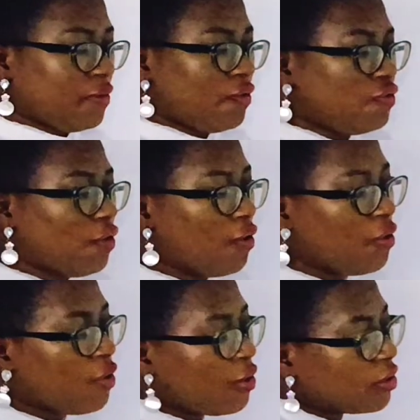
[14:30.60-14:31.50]

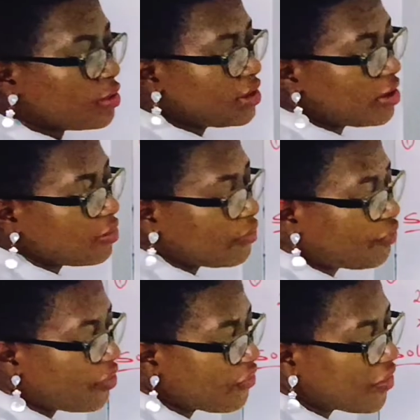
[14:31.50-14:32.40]
So the
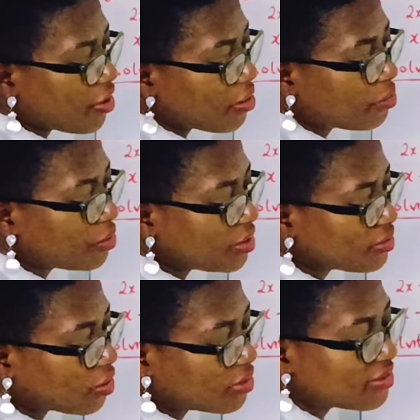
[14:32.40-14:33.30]
free variable is
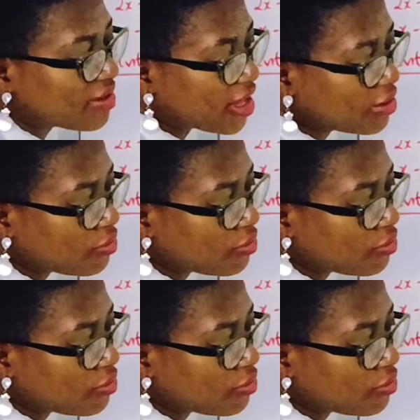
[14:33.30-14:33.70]
on z